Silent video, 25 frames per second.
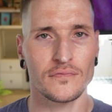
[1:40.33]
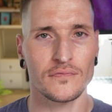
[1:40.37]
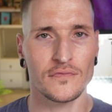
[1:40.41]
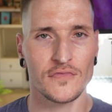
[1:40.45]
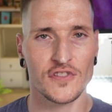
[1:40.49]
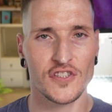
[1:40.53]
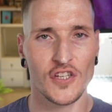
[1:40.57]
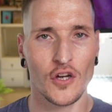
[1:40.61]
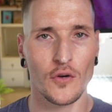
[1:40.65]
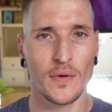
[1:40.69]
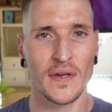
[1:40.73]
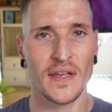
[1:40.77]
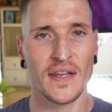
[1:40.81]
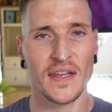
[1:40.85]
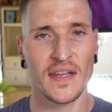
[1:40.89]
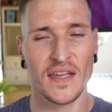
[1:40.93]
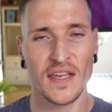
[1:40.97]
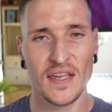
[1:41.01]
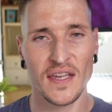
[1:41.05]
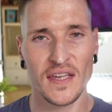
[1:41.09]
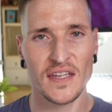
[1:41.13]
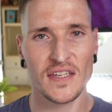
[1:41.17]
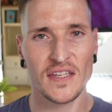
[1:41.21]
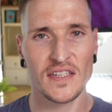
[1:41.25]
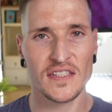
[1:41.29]
So it
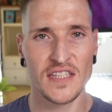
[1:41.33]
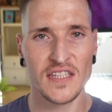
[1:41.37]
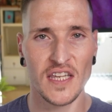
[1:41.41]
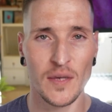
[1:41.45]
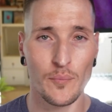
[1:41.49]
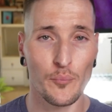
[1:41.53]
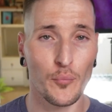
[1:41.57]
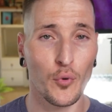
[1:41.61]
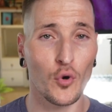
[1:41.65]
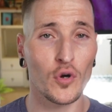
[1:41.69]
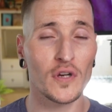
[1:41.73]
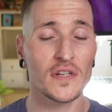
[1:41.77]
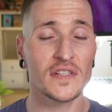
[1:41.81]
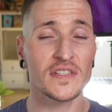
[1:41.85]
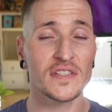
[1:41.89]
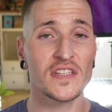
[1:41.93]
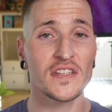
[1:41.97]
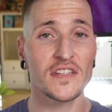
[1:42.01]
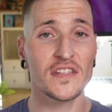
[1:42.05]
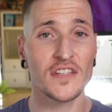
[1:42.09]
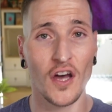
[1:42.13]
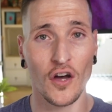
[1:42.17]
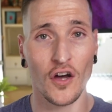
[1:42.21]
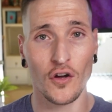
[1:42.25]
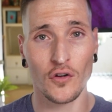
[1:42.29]
is important to
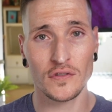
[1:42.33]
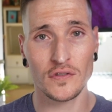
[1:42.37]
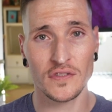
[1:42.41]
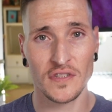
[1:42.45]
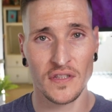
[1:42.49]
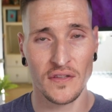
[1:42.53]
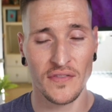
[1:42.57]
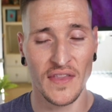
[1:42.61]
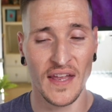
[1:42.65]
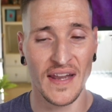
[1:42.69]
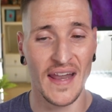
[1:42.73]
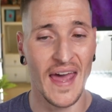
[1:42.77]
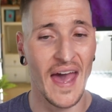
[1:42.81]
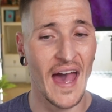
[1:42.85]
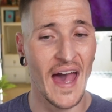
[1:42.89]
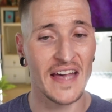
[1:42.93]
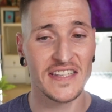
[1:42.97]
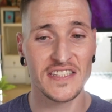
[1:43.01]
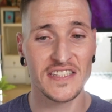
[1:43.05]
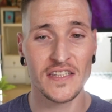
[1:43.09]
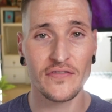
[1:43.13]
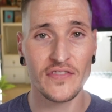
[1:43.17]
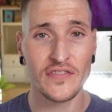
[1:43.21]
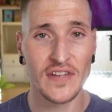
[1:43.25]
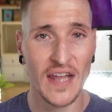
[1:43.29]
note that
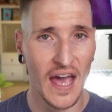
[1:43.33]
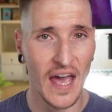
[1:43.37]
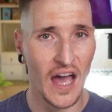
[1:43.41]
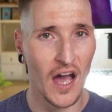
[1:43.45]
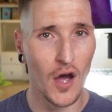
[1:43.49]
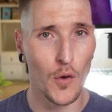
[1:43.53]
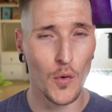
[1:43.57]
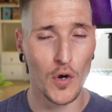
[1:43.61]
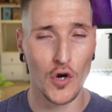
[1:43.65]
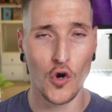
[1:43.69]
as of now,